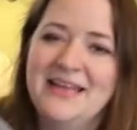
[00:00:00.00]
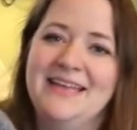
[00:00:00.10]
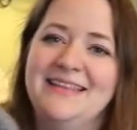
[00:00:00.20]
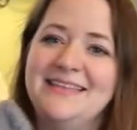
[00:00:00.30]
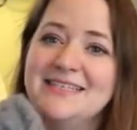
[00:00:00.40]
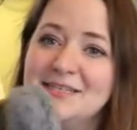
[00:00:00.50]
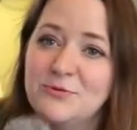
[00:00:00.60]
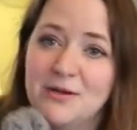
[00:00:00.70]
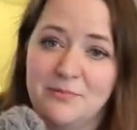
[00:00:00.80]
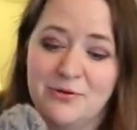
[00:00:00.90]
this is a
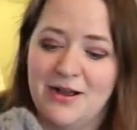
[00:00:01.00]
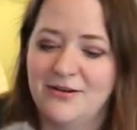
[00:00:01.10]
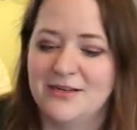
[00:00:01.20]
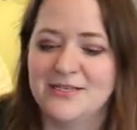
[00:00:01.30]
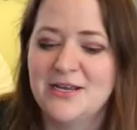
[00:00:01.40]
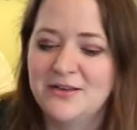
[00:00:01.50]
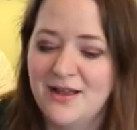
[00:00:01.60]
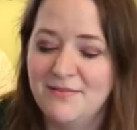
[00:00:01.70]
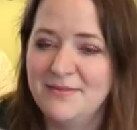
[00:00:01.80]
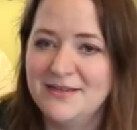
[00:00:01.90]
work in progress.
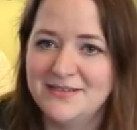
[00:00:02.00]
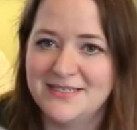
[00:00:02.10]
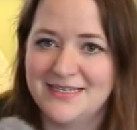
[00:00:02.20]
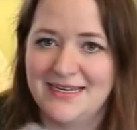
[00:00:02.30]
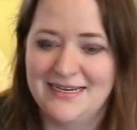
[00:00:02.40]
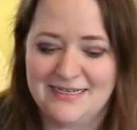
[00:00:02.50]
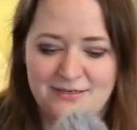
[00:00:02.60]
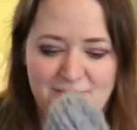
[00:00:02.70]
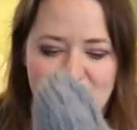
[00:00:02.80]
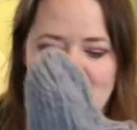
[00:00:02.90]
Not because I need
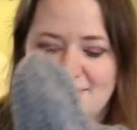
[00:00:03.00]
to,